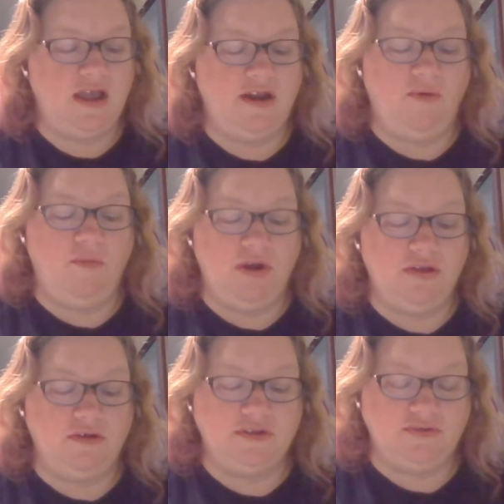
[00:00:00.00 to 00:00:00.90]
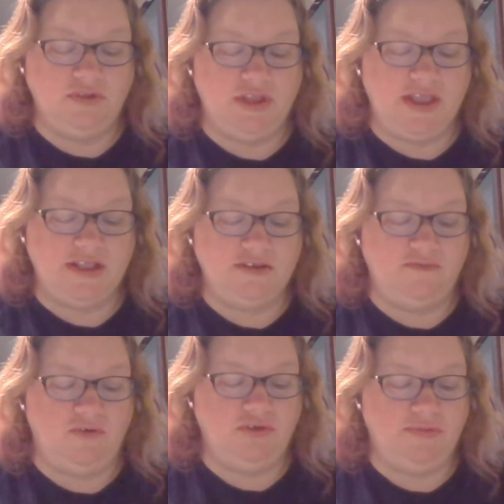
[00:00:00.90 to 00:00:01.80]
I don't want to go to school, I
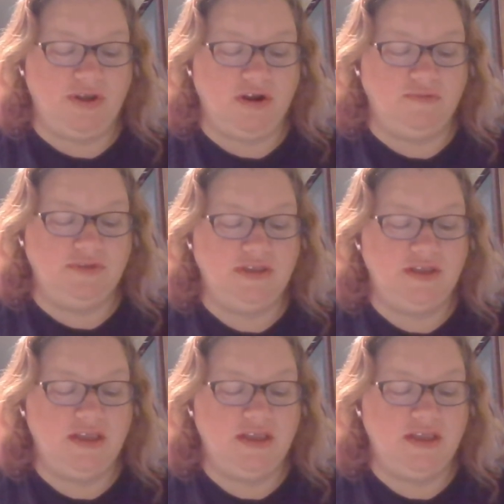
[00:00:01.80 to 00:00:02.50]
answered, folding my arms.